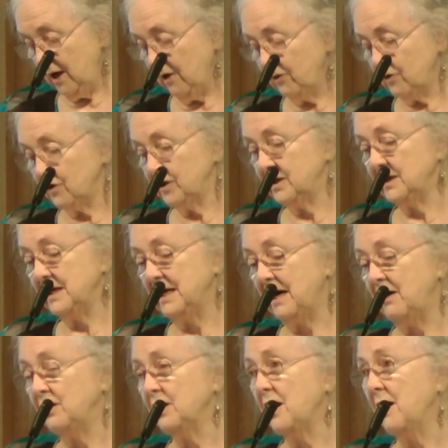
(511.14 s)
others in
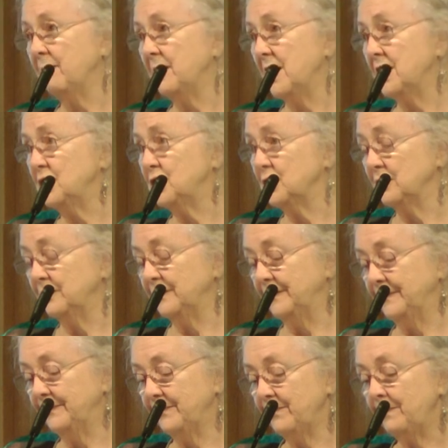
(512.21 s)
our denomination.
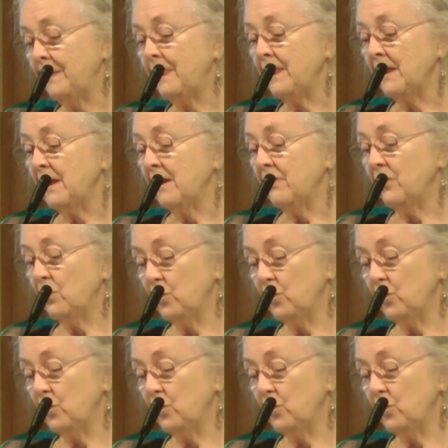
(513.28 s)
The